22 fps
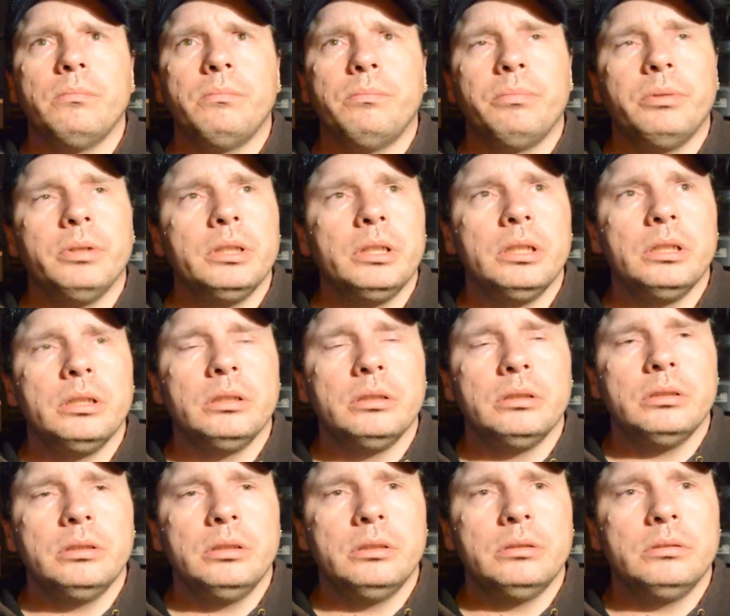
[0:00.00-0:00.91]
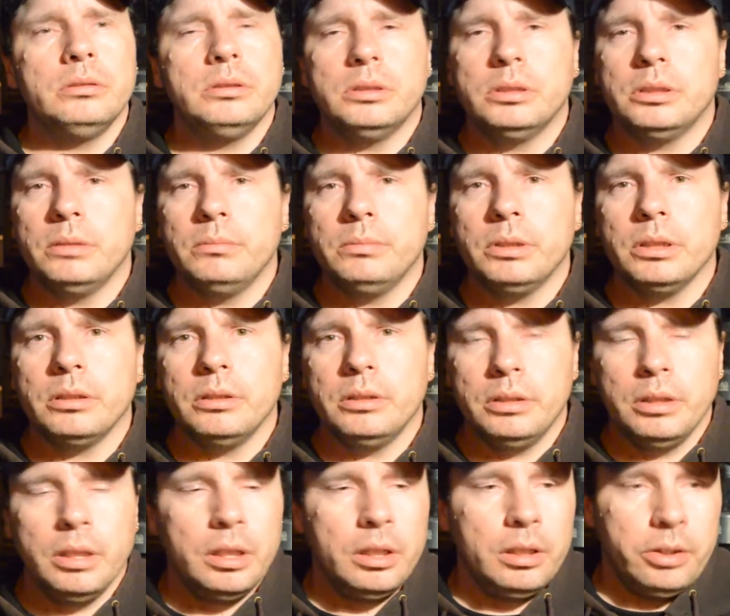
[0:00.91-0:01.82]
But uh, you know, it seems a good.
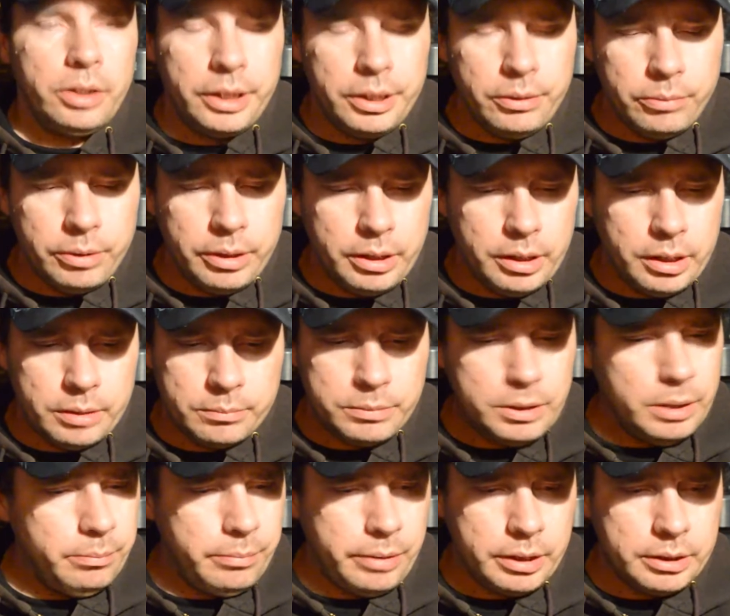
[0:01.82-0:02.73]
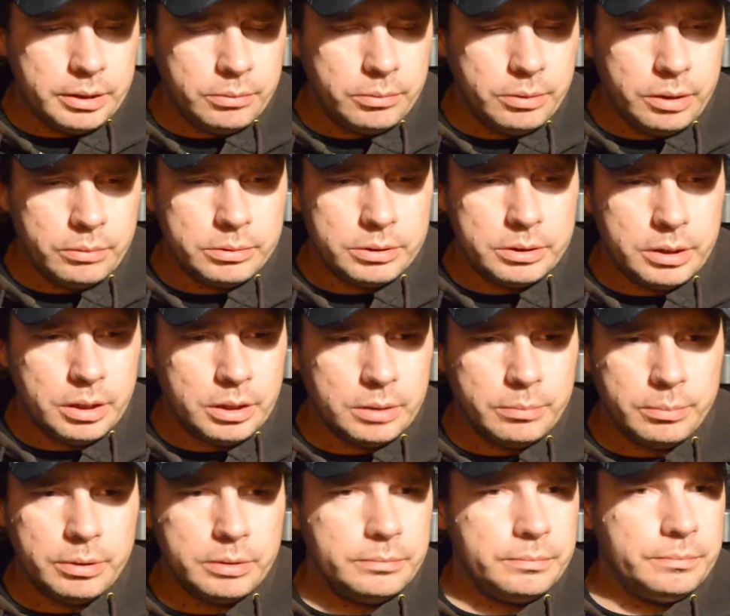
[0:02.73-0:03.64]
Anyway, um, getting back to what I was talking
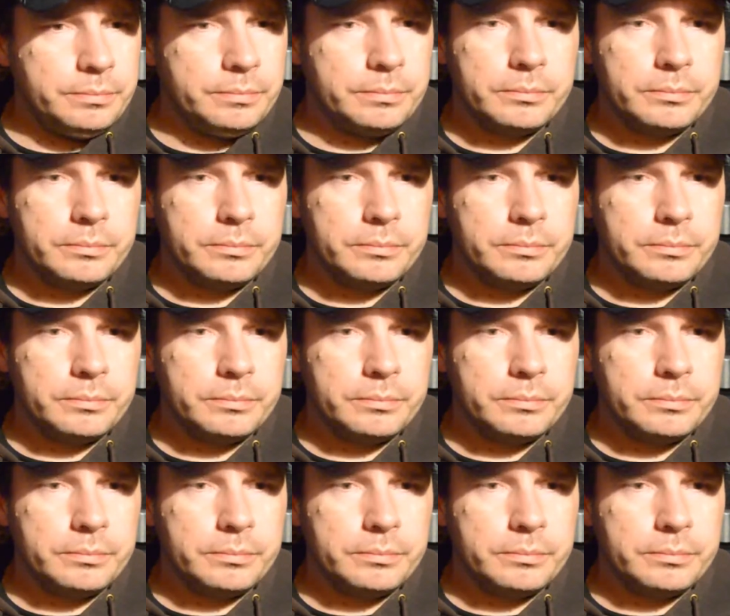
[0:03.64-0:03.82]
about.